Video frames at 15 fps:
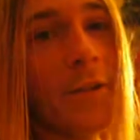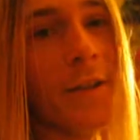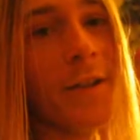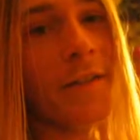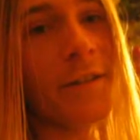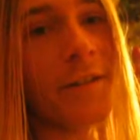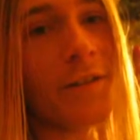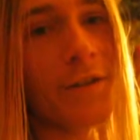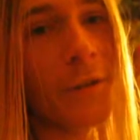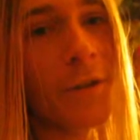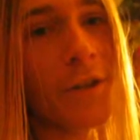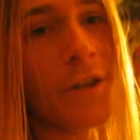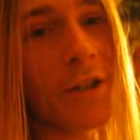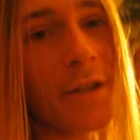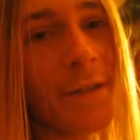you get
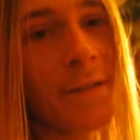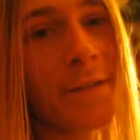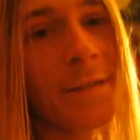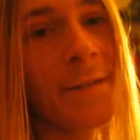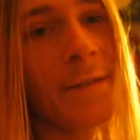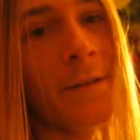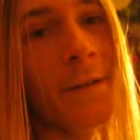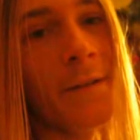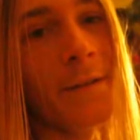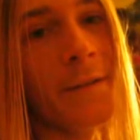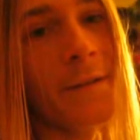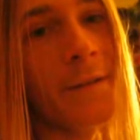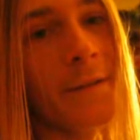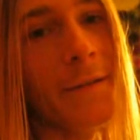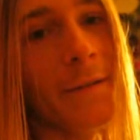distortion,
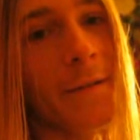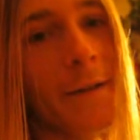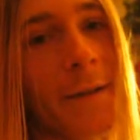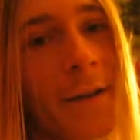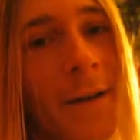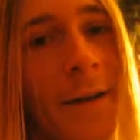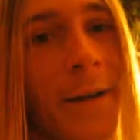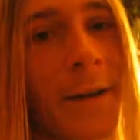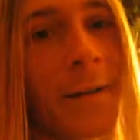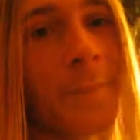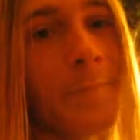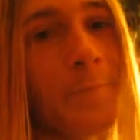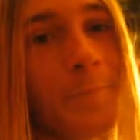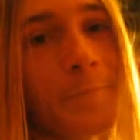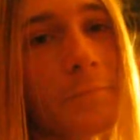uh,
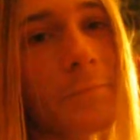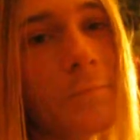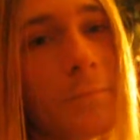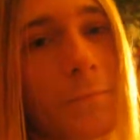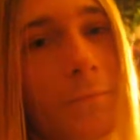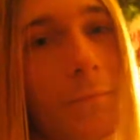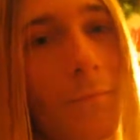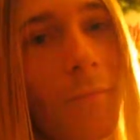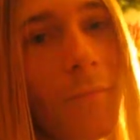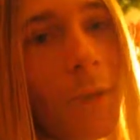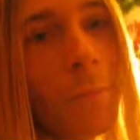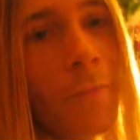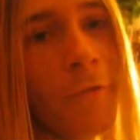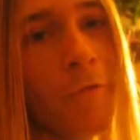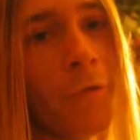
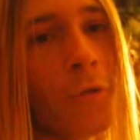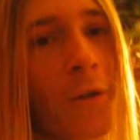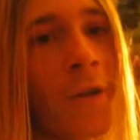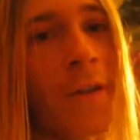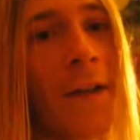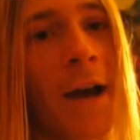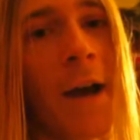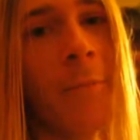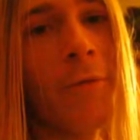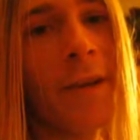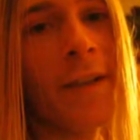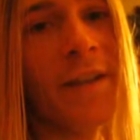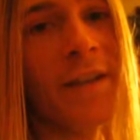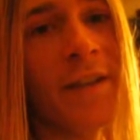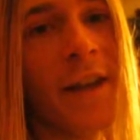before the knob
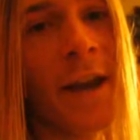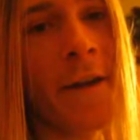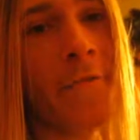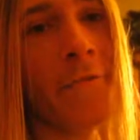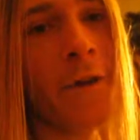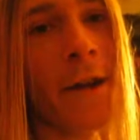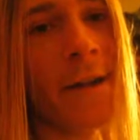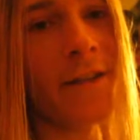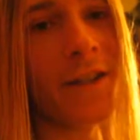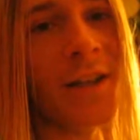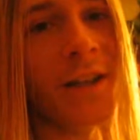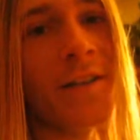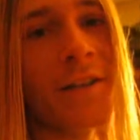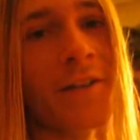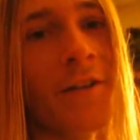reaches halfway,
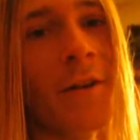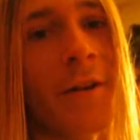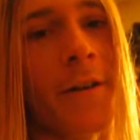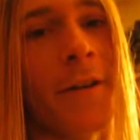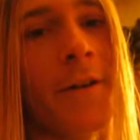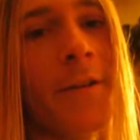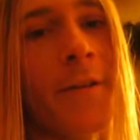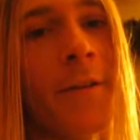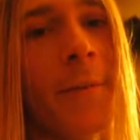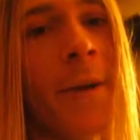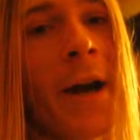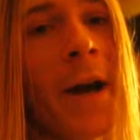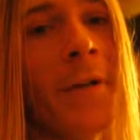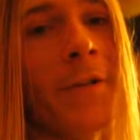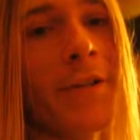chances are either your
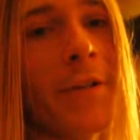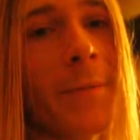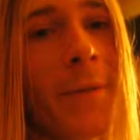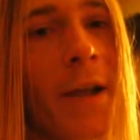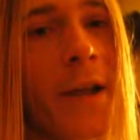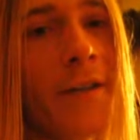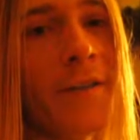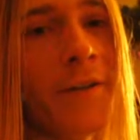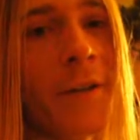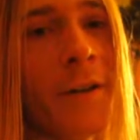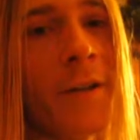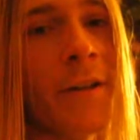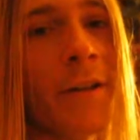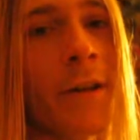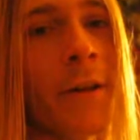power supply is
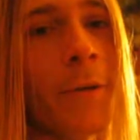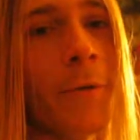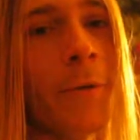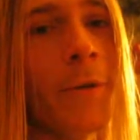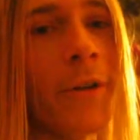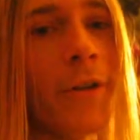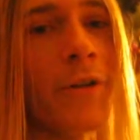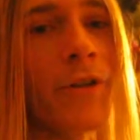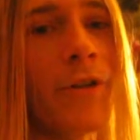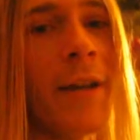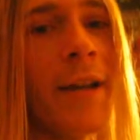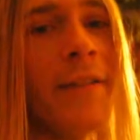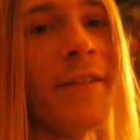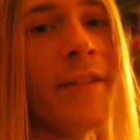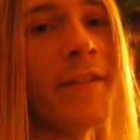starting to go or your
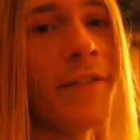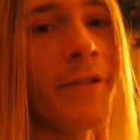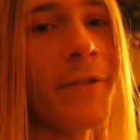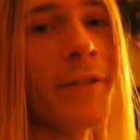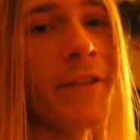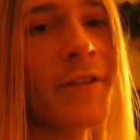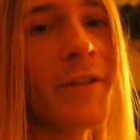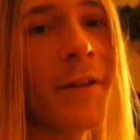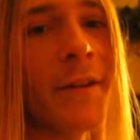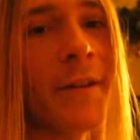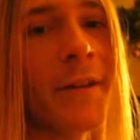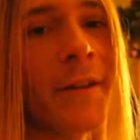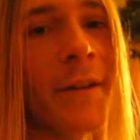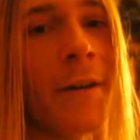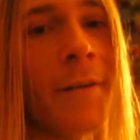transistor is starting
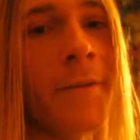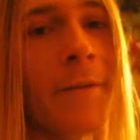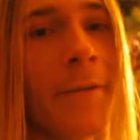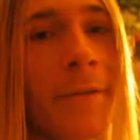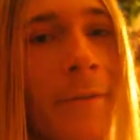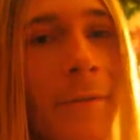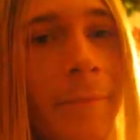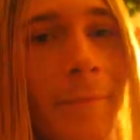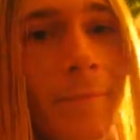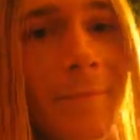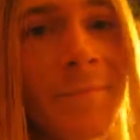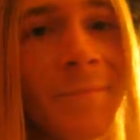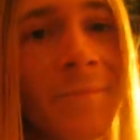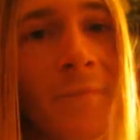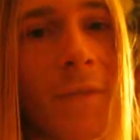to go.
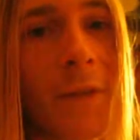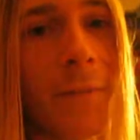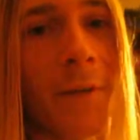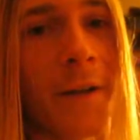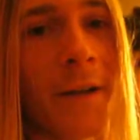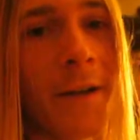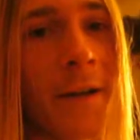But